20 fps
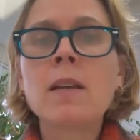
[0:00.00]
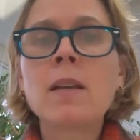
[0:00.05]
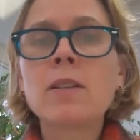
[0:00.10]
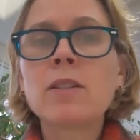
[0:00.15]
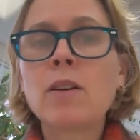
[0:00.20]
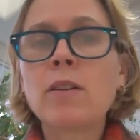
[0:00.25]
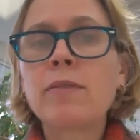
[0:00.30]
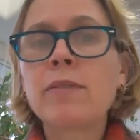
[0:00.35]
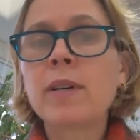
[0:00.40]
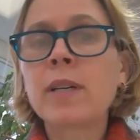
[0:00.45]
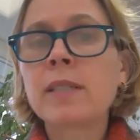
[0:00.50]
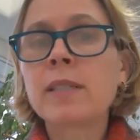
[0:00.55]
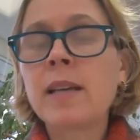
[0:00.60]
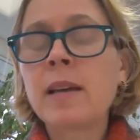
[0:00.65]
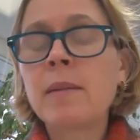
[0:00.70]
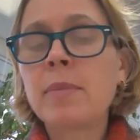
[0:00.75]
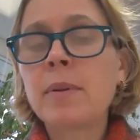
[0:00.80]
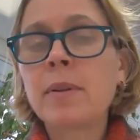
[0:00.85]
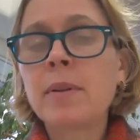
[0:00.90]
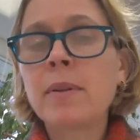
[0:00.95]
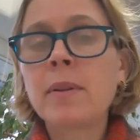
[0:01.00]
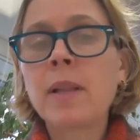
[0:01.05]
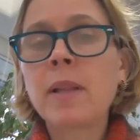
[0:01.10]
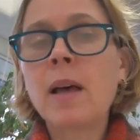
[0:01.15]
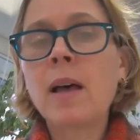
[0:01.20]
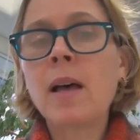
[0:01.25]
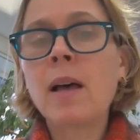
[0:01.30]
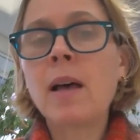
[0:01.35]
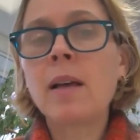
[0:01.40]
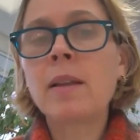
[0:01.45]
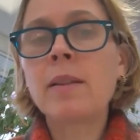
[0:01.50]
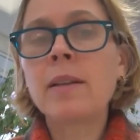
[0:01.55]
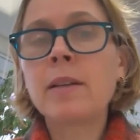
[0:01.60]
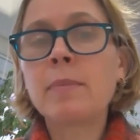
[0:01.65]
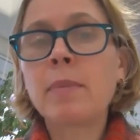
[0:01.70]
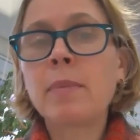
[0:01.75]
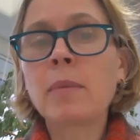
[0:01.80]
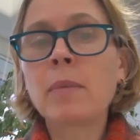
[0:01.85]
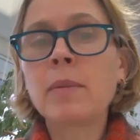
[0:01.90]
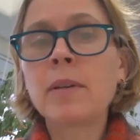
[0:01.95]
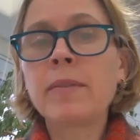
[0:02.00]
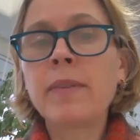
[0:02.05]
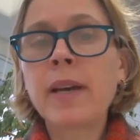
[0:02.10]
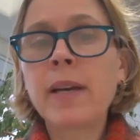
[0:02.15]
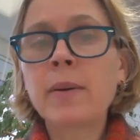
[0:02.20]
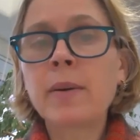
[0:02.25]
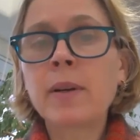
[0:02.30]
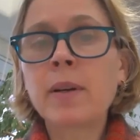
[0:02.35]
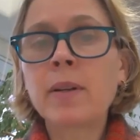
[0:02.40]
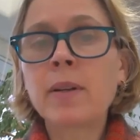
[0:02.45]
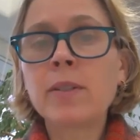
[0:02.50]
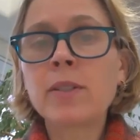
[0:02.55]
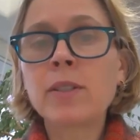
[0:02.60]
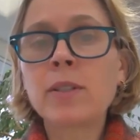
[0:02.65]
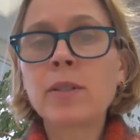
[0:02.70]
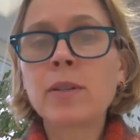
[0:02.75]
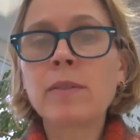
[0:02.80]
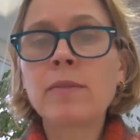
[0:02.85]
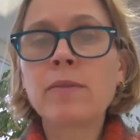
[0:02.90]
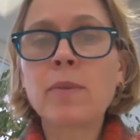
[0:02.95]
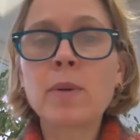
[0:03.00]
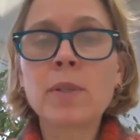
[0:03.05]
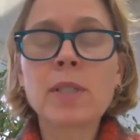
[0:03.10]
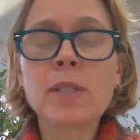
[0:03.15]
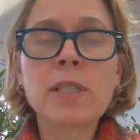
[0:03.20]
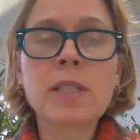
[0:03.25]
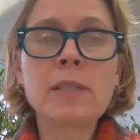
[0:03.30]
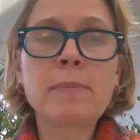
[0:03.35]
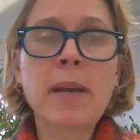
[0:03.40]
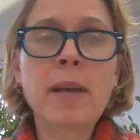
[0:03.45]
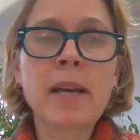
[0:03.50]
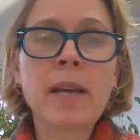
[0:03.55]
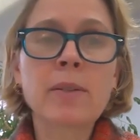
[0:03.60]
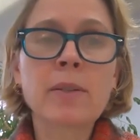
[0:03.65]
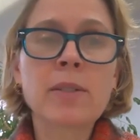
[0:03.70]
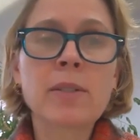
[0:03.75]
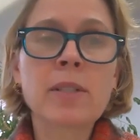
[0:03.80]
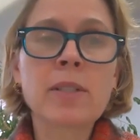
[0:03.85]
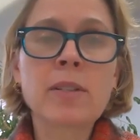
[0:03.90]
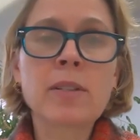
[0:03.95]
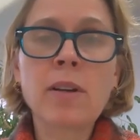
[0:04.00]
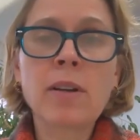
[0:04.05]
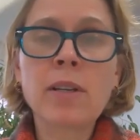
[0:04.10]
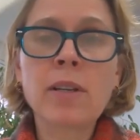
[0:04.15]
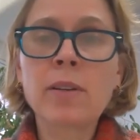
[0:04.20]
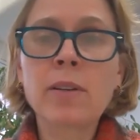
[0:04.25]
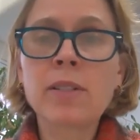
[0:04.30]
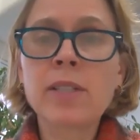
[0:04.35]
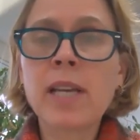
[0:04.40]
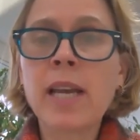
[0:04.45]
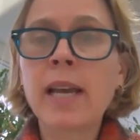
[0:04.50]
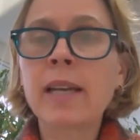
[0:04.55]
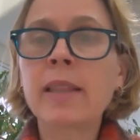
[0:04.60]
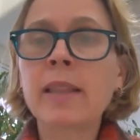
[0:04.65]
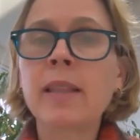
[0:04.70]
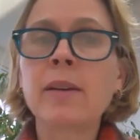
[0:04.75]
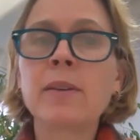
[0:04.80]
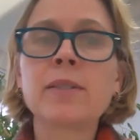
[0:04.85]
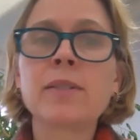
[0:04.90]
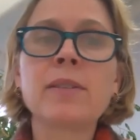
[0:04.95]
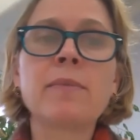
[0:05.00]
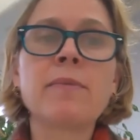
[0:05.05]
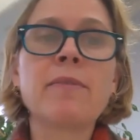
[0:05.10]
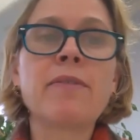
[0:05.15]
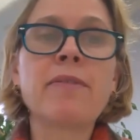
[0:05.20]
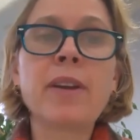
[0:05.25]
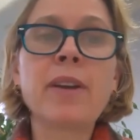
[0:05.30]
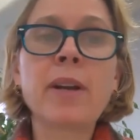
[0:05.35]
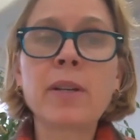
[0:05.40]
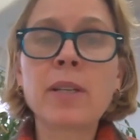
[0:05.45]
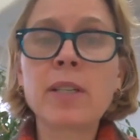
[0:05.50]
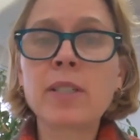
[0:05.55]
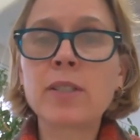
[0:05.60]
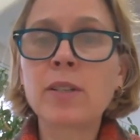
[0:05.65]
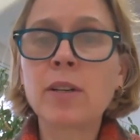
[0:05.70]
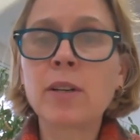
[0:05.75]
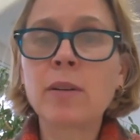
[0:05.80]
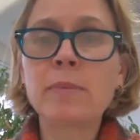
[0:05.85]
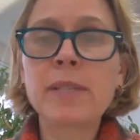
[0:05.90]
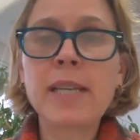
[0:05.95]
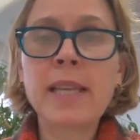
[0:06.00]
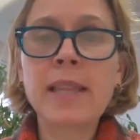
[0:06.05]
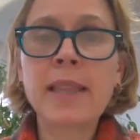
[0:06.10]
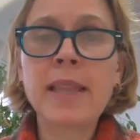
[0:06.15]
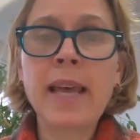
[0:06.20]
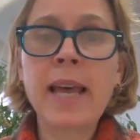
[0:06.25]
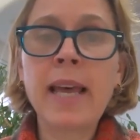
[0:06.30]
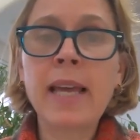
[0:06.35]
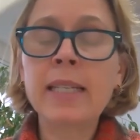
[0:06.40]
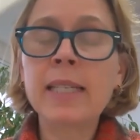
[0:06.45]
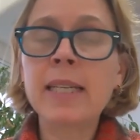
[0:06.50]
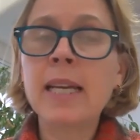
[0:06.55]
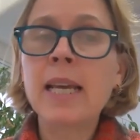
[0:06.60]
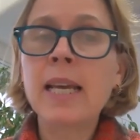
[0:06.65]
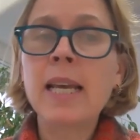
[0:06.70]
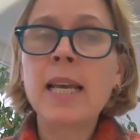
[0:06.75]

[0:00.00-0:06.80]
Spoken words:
So, for example, the Department of Agriculture enforces the Packers and Stockyards Act. There's some fairness terms in that.